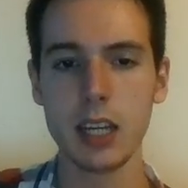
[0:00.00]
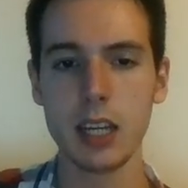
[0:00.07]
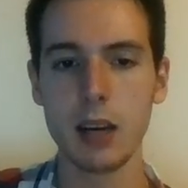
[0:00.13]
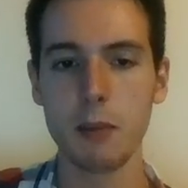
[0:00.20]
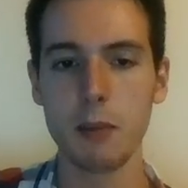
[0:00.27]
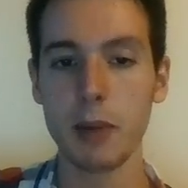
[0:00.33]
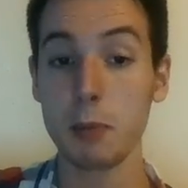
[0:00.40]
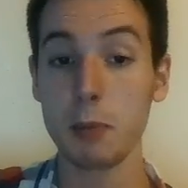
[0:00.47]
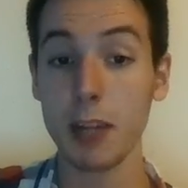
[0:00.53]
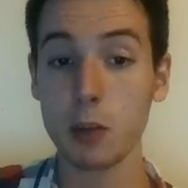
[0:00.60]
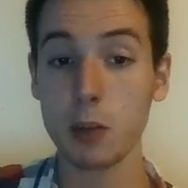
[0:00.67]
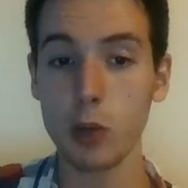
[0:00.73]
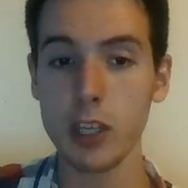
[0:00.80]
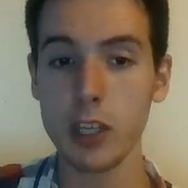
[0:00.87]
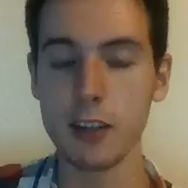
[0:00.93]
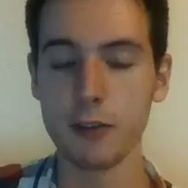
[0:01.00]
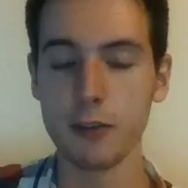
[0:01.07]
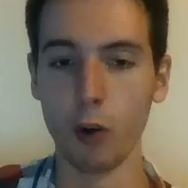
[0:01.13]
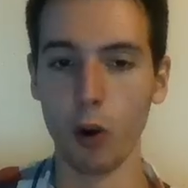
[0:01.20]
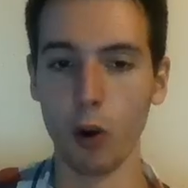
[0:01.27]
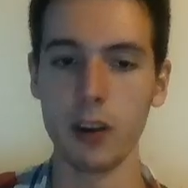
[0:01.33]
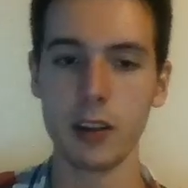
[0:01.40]
But he played queen
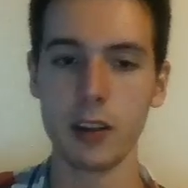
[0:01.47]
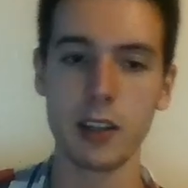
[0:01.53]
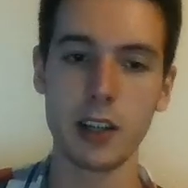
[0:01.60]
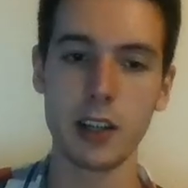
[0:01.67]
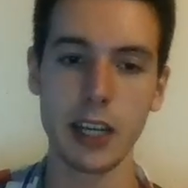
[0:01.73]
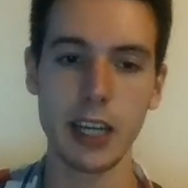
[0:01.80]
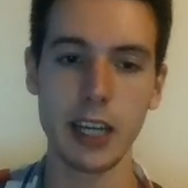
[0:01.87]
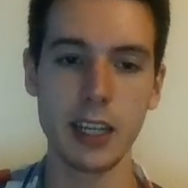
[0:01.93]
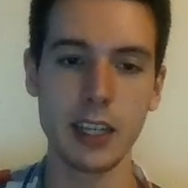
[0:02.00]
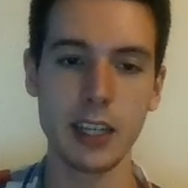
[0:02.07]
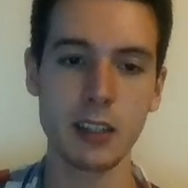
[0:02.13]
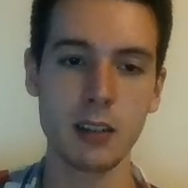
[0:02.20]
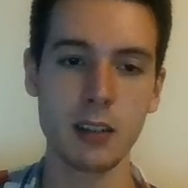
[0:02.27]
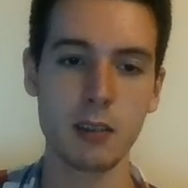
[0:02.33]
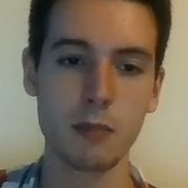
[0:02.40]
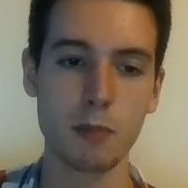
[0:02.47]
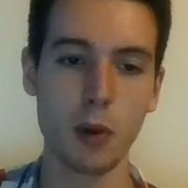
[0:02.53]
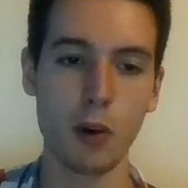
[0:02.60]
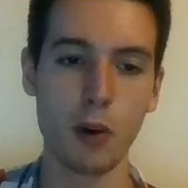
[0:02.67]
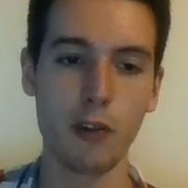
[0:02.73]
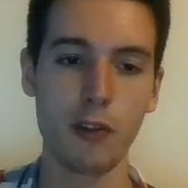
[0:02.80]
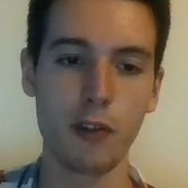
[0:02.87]
d4, hitting
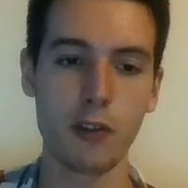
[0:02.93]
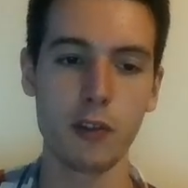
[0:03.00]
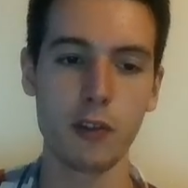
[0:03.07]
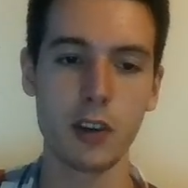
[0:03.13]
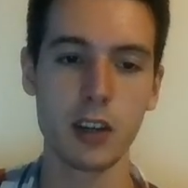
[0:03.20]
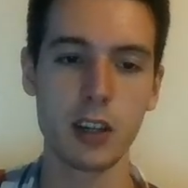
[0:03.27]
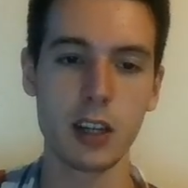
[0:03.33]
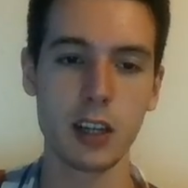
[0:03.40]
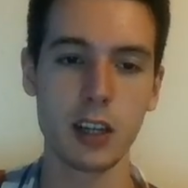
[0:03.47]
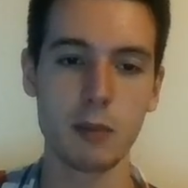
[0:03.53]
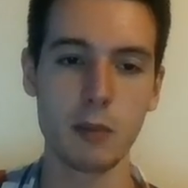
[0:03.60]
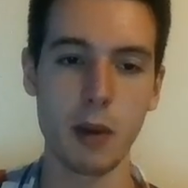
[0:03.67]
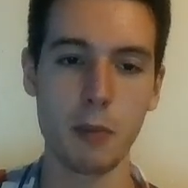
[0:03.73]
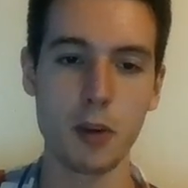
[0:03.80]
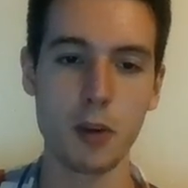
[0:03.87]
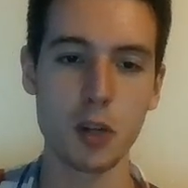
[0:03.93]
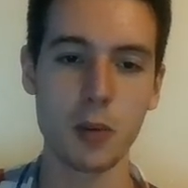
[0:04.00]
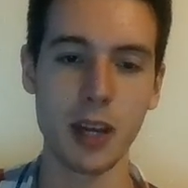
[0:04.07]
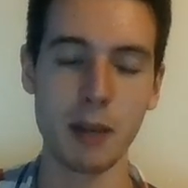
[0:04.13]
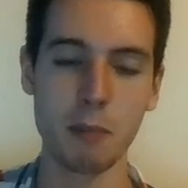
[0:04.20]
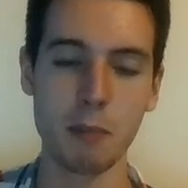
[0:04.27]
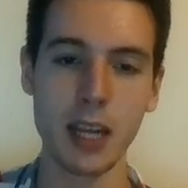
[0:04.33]
both my bishop
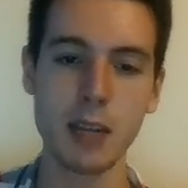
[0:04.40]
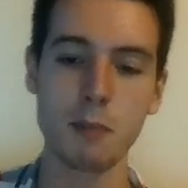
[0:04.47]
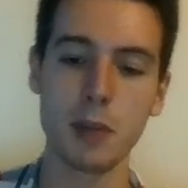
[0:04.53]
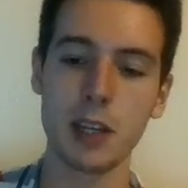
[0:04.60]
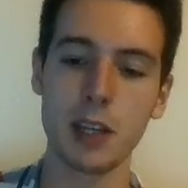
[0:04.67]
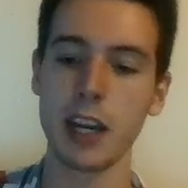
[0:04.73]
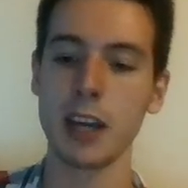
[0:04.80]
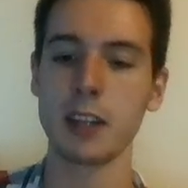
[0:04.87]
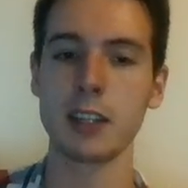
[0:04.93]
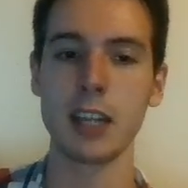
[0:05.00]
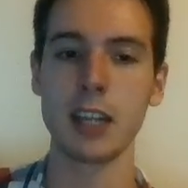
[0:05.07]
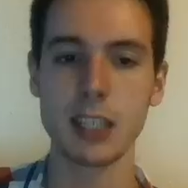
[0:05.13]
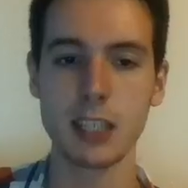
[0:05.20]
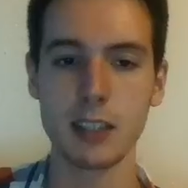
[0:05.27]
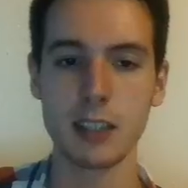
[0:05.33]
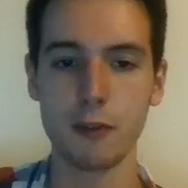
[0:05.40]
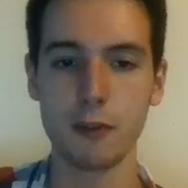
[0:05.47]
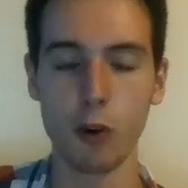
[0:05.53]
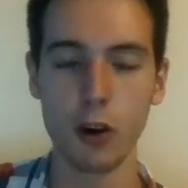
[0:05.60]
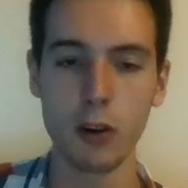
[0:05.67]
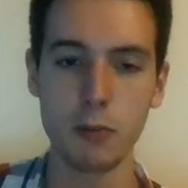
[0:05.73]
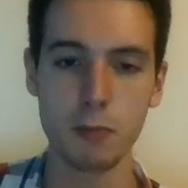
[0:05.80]
and mate, but I had knight
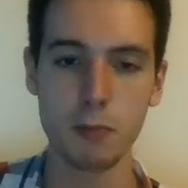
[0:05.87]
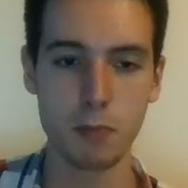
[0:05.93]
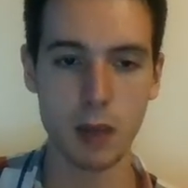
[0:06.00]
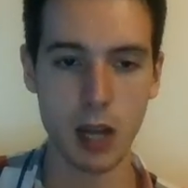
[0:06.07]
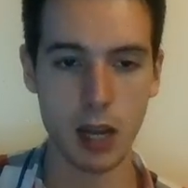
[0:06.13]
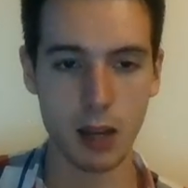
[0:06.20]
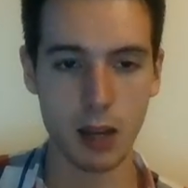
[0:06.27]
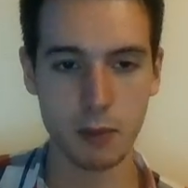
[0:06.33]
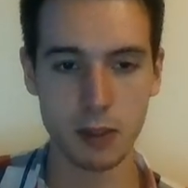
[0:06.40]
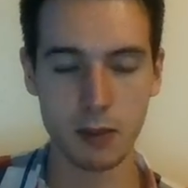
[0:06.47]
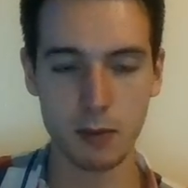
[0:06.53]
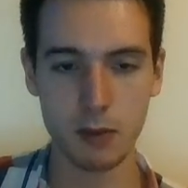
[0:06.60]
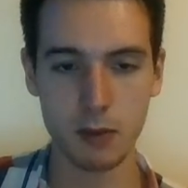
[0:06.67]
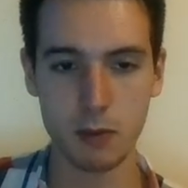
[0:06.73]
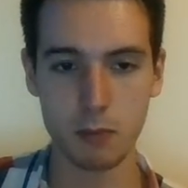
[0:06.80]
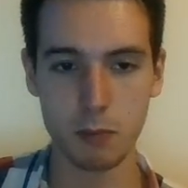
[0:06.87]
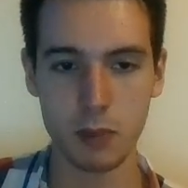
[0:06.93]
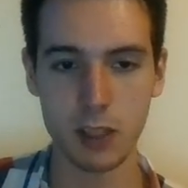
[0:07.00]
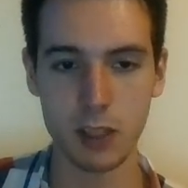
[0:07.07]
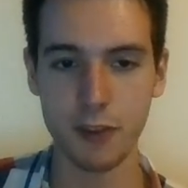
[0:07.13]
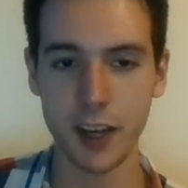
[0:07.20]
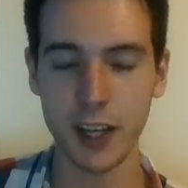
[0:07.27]
c4,
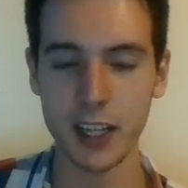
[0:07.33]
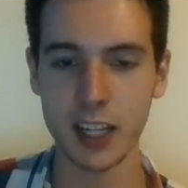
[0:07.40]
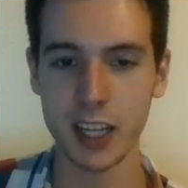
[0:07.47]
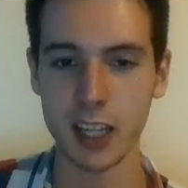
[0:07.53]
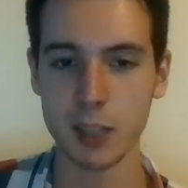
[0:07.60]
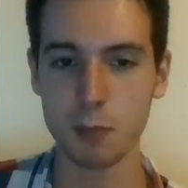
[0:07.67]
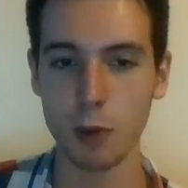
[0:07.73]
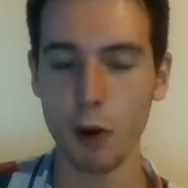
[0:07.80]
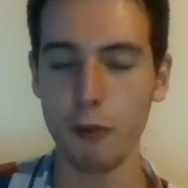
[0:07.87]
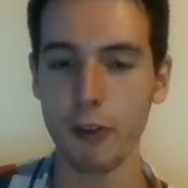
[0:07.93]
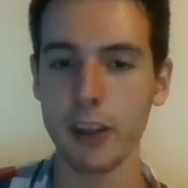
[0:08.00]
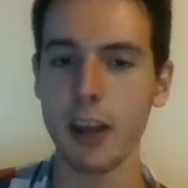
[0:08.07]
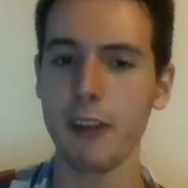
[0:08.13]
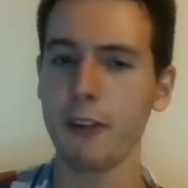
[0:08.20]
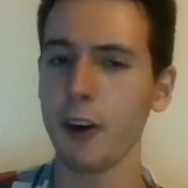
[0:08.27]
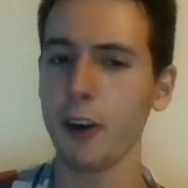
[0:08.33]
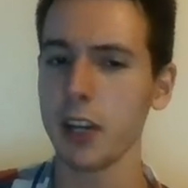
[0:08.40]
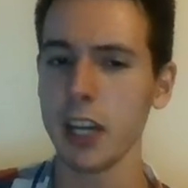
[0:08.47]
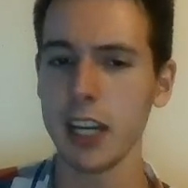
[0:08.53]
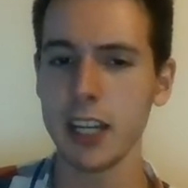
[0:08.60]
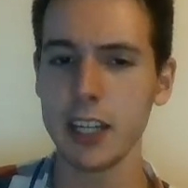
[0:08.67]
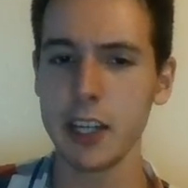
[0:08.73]
defending against both, and I thought
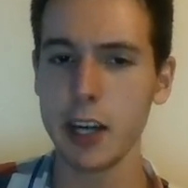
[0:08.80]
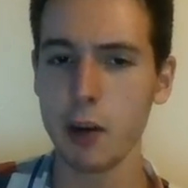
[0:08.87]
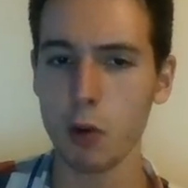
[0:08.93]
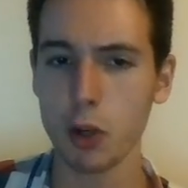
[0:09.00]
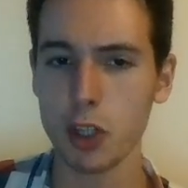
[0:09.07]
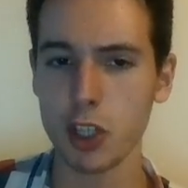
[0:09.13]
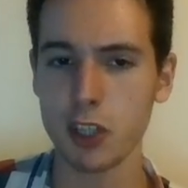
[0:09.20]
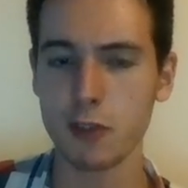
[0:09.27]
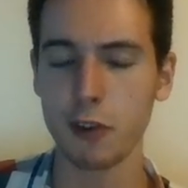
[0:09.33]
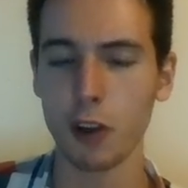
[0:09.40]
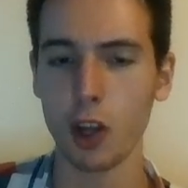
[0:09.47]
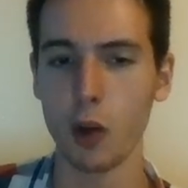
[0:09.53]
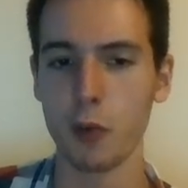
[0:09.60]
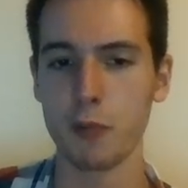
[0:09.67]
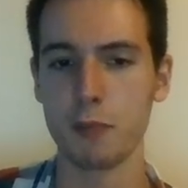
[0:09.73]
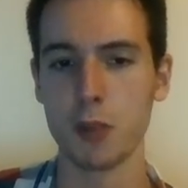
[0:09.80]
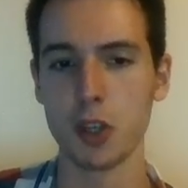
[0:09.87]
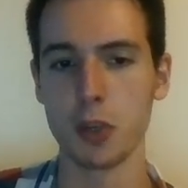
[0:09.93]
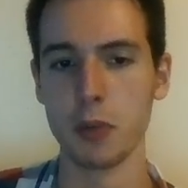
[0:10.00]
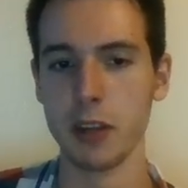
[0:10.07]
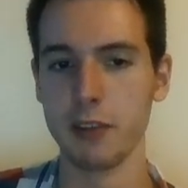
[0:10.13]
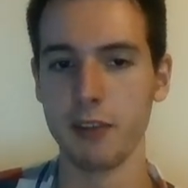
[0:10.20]
here I would just follow with
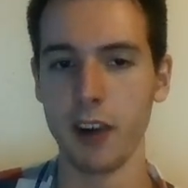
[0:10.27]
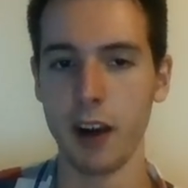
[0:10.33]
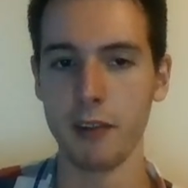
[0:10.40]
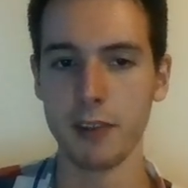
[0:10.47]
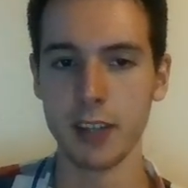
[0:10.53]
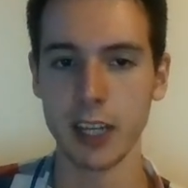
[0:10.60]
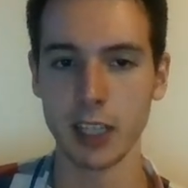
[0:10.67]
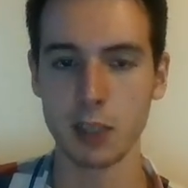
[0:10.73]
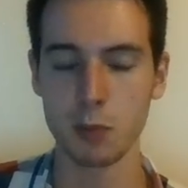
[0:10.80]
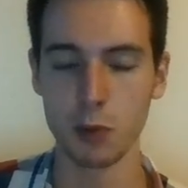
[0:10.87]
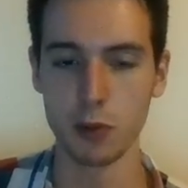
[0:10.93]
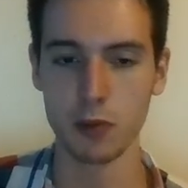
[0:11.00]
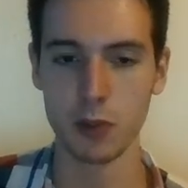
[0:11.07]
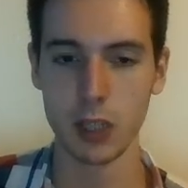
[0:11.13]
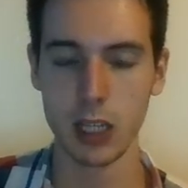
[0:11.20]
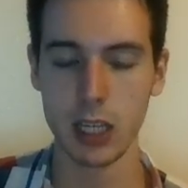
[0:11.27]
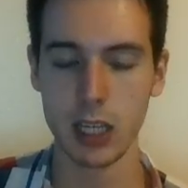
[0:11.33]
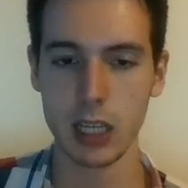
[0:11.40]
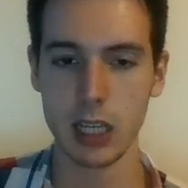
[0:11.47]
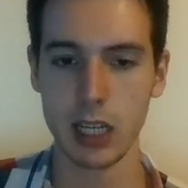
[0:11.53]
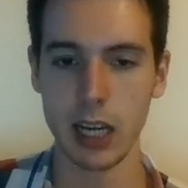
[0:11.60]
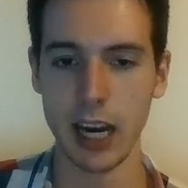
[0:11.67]
bishop e5 in the next move.
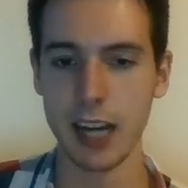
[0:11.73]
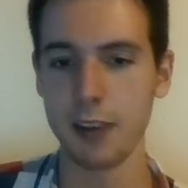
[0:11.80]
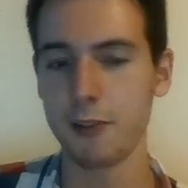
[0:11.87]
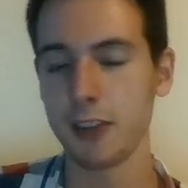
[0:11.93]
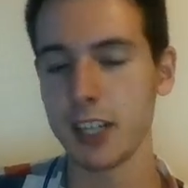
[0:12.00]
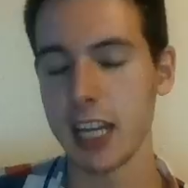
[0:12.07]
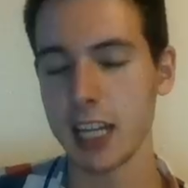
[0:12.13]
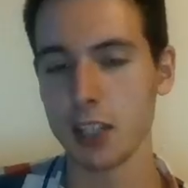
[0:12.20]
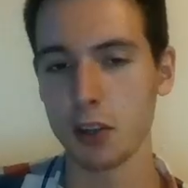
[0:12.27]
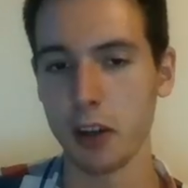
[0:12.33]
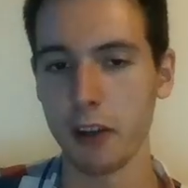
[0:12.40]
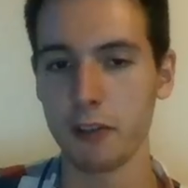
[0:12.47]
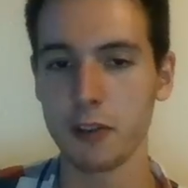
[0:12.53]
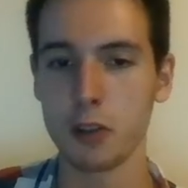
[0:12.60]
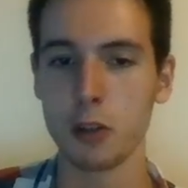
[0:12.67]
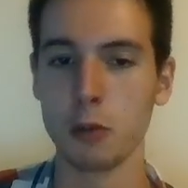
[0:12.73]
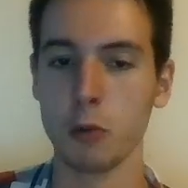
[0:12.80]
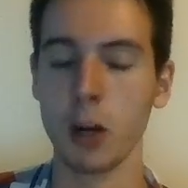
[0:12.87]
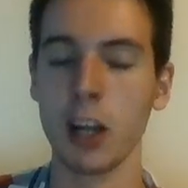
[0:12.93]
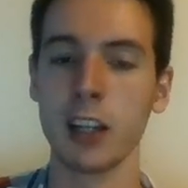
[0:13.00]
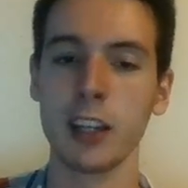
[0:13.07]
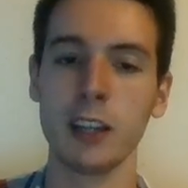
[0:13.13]
And if he takes on f2,
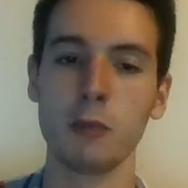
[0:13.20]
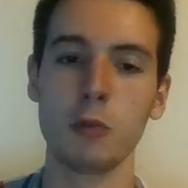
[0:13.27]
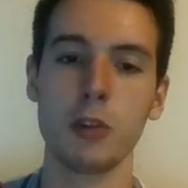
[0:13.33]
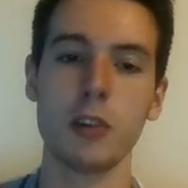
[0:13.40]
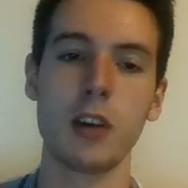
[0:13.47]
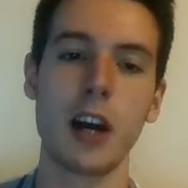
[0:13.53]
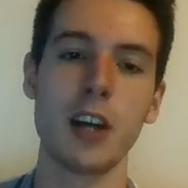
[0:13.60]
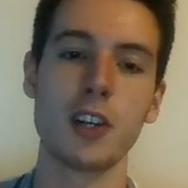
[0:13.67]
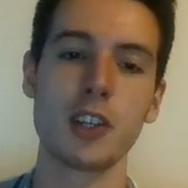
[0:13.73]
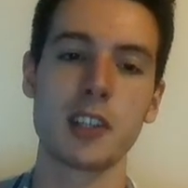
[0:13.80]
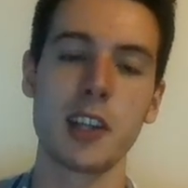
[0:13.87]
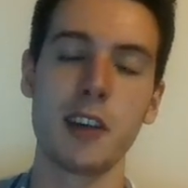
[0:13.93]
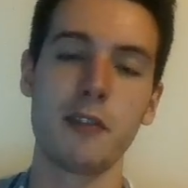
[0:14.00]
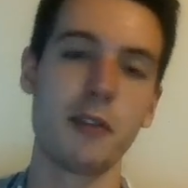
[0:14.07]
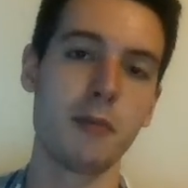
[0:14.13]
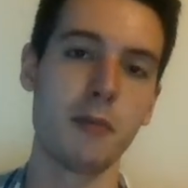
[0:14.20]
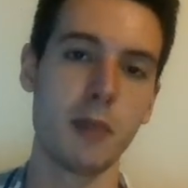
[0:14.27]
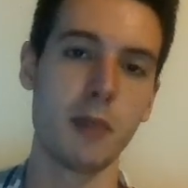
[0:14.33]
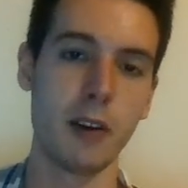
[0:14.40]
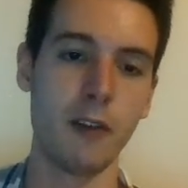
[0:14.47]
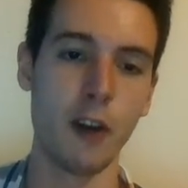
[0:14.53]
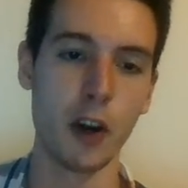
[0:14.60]
well, then I just have
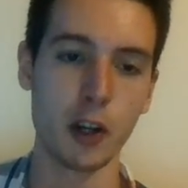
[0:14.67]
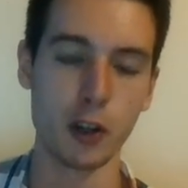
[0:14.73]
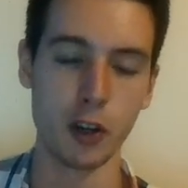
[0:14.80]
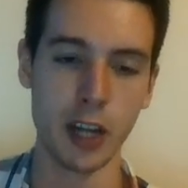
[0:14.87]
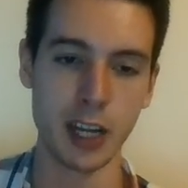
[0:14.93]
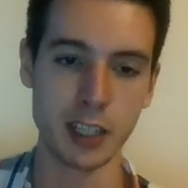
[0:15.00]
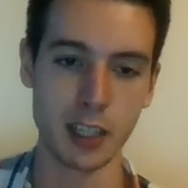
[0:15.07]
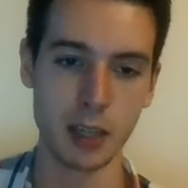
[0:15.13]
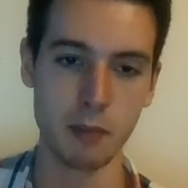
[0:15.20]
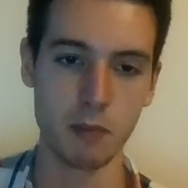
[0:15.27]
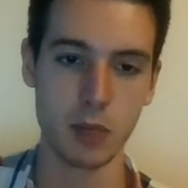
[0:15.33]
a very good endgame.